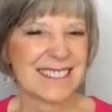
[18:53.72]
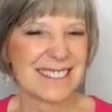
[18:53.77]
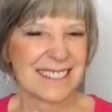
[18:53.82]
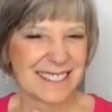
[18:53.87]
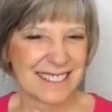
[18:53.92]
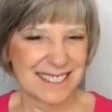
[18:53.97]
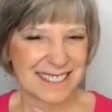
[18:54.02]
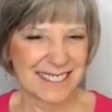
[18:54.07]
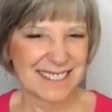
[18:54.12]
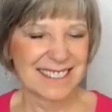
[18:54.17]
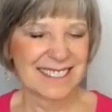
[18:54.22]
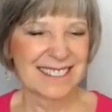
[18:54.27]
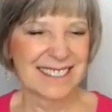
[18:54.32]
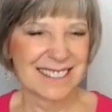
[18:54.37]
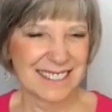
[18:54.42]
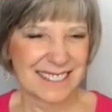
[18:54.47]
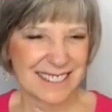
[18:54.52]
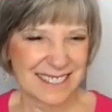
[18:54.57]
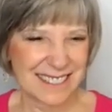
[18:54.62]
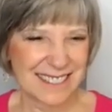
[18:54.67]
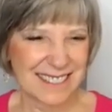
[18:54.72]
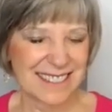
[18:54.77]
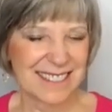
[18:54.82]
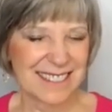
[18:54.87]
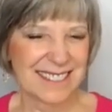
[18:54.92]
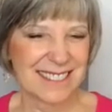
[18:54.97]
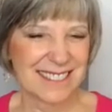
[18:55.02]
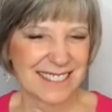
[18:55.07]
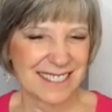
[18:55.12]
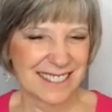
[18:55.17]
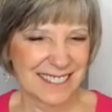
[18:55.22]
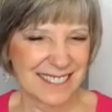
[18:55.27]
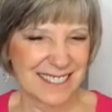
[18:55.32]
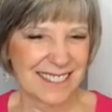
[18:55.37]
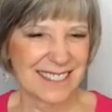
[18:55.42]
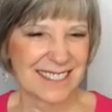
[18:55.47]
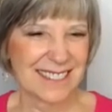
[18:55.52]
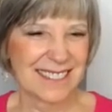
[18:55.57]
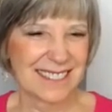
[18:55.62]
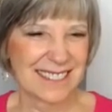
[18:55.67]

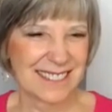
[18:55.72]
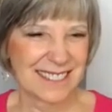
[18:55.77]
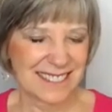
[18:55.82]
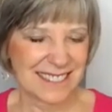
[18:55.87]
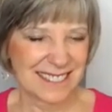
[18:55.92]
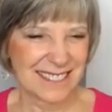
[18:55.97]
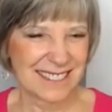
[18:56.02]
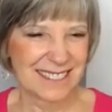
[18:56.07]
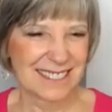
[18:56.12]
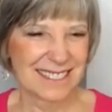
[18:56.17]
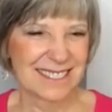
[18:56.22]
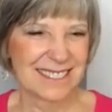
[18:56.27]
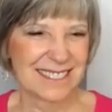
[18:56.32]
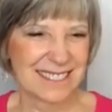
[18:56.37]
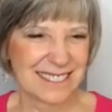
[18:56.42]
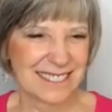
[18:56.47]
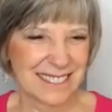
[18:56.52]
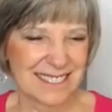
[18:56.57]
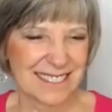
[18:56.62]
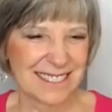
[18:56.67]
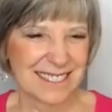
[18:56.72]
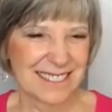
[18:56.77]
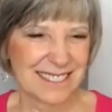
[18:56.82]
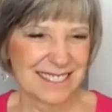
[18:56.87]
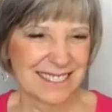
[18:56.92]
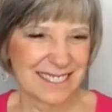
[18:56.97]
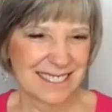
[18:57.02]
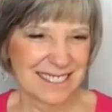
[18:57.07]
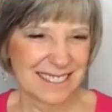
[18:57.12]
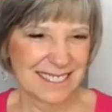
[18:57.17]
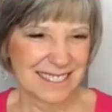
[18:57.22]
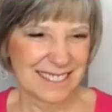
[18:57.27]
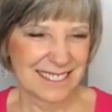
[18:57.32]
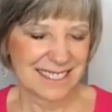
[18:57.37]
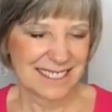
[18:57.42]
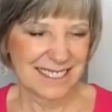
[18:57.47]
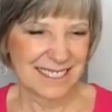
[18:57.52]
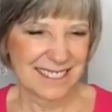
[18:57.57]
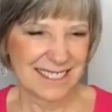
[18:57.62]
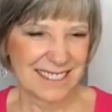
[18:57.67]

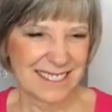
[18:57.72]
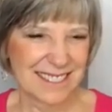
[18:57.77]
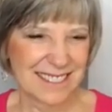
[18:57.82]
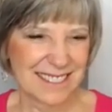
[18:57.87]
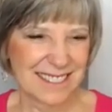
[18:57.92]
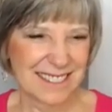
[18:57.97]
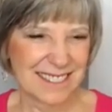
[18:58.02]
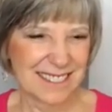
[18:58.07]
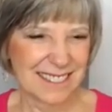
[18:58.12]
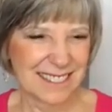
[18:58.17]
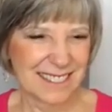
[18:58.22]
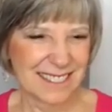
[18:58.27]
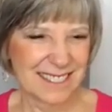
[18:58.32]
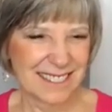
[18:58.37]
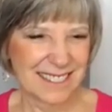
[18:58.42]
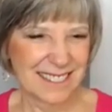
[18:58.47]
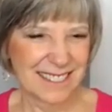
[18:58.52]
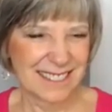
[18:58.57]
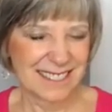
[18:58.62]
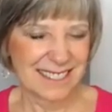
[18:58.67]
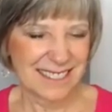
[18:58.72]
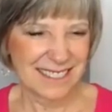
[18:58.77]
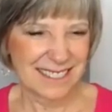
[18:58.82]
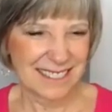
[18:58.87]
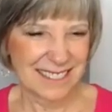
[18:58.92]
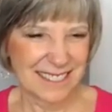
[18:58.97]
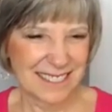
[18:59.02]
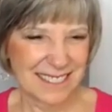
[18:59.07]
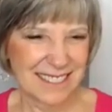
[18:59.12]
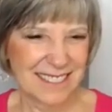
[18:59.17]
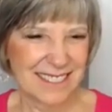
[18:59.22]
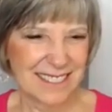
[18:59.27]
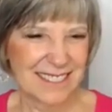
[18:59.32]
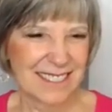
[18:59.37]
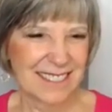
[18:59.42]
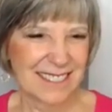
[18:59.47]
(not speaking)